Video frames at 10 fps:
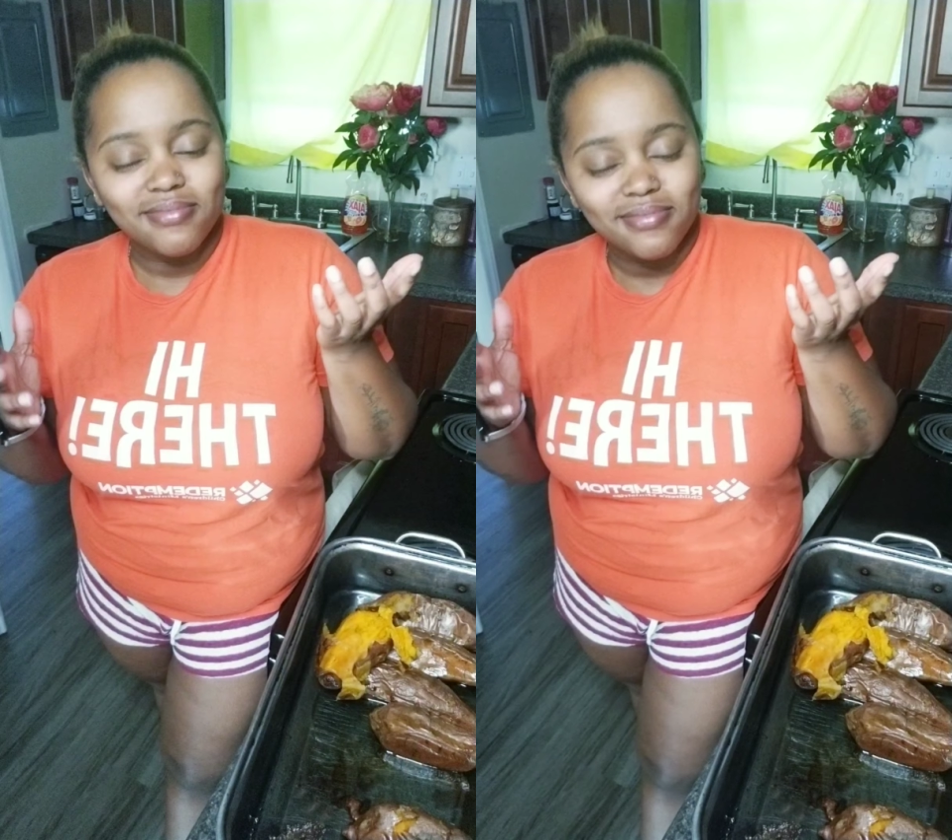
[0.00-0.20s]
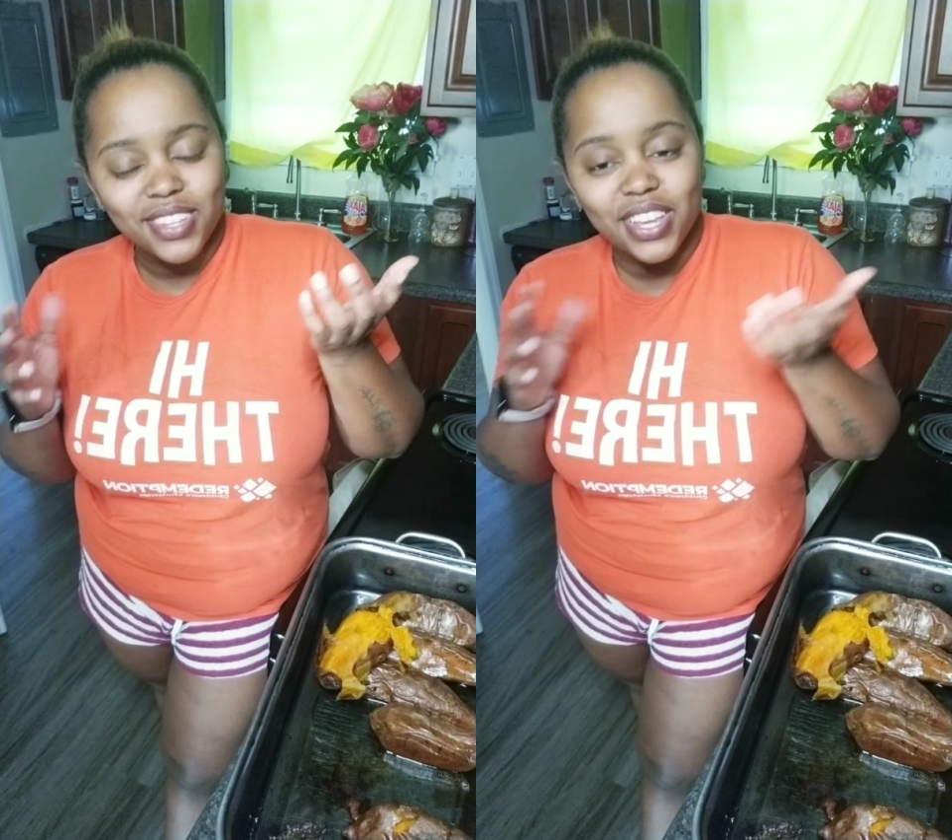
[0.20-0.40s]

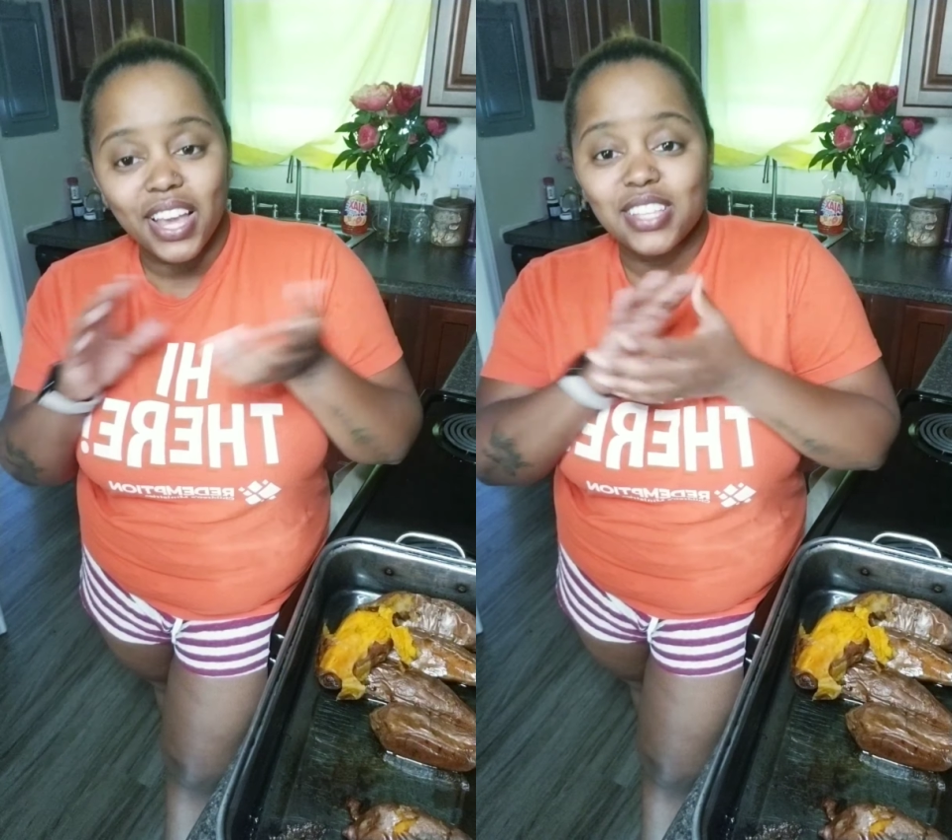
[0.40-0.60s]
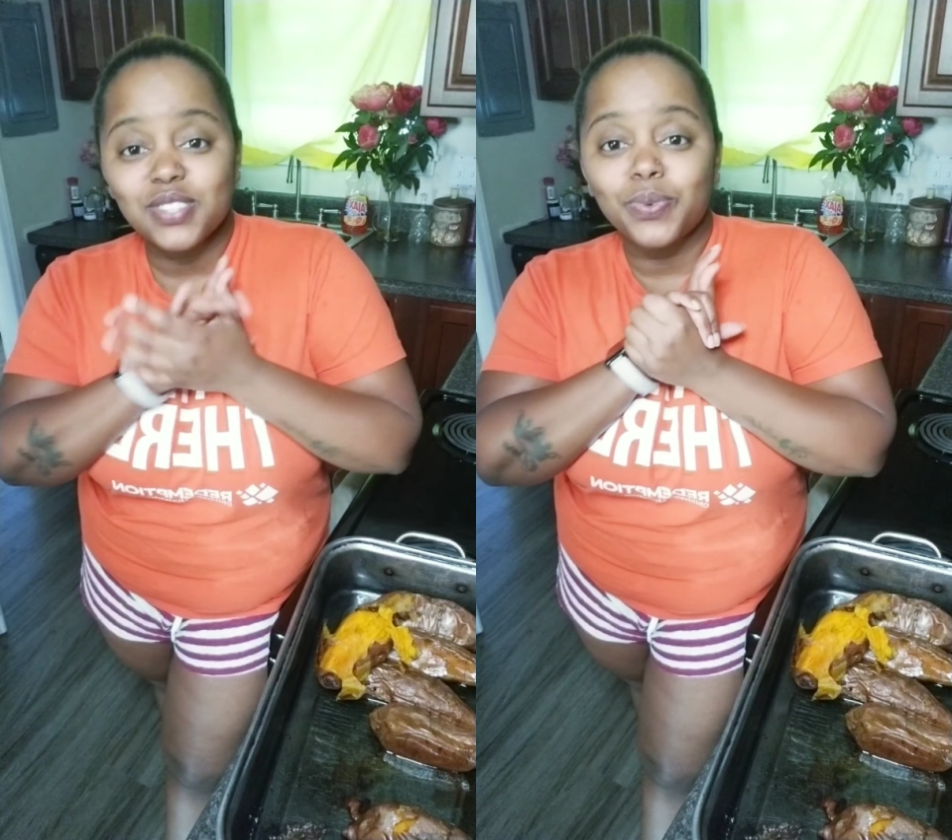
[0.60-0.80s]
you
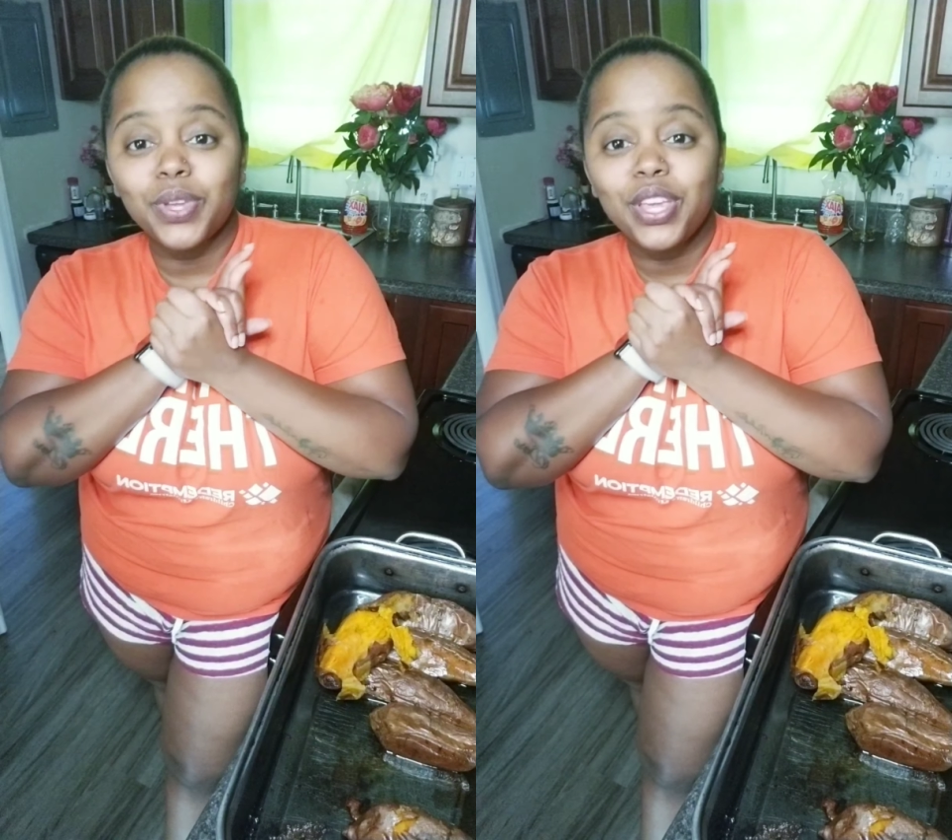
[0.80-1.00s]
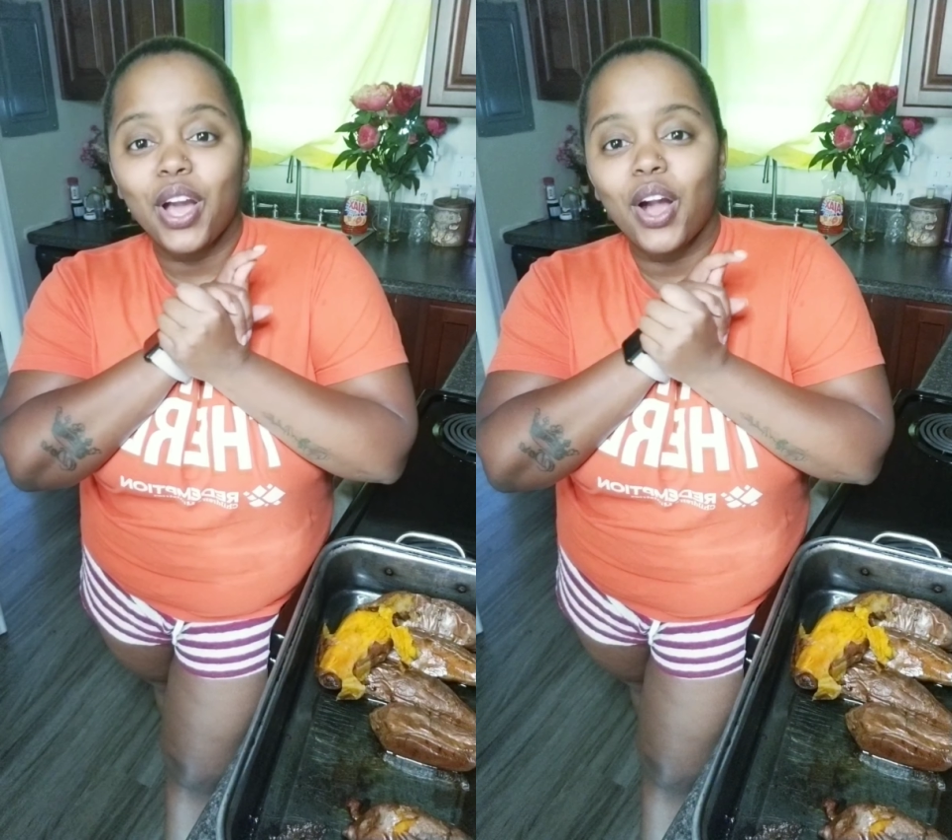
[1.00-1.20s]
guys,
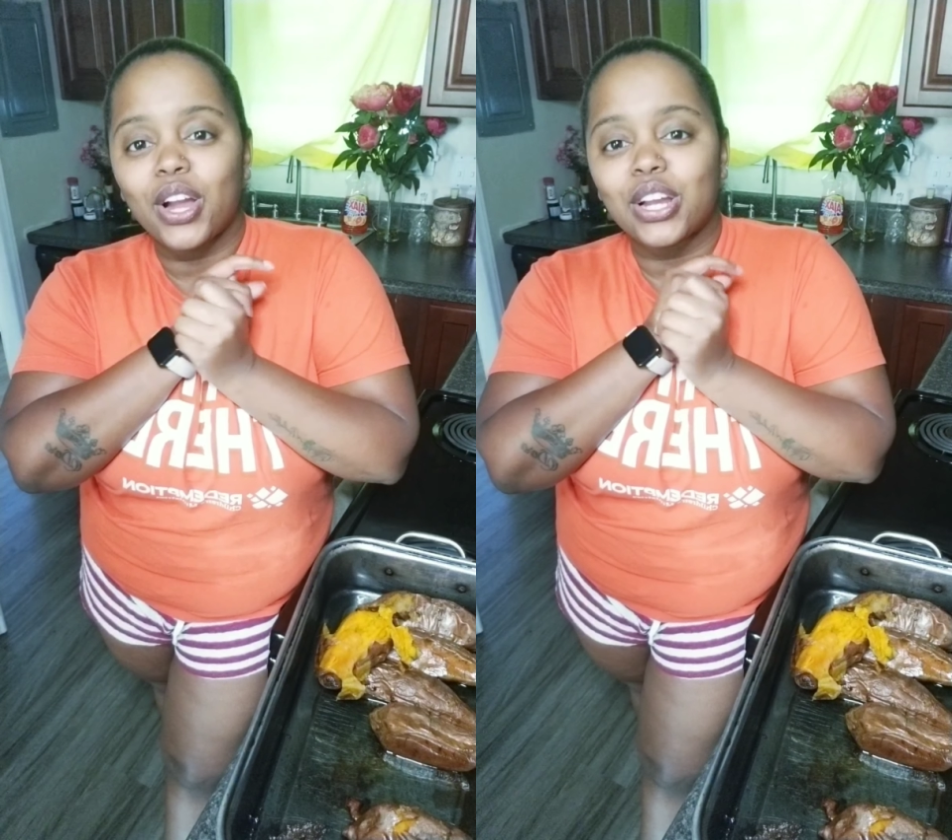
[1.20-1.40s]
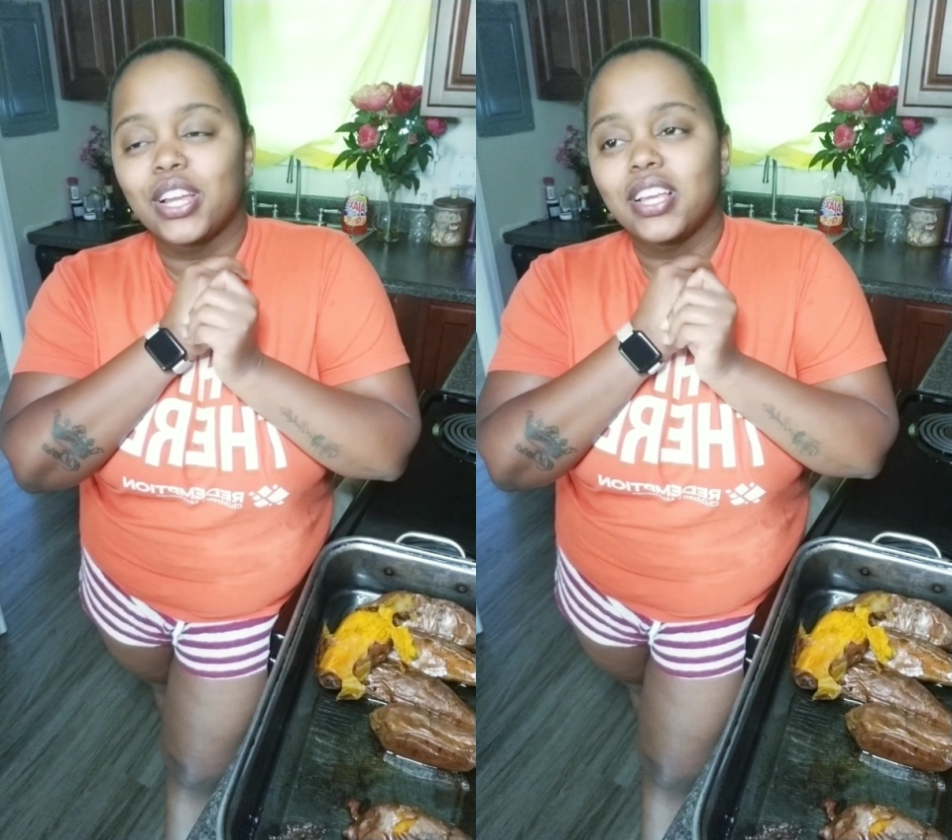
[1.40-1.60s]
we are